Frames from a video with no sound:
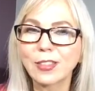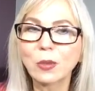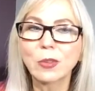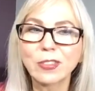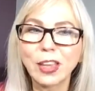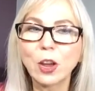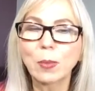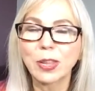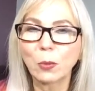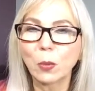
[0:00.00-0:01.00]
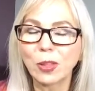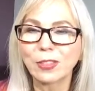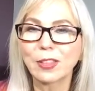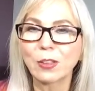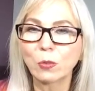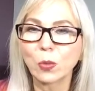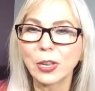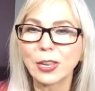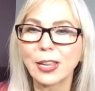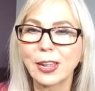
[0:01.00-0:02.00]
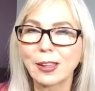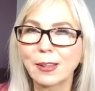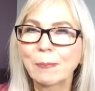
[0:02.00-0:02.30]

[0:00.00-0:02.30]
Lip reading: He was there, but he didn't really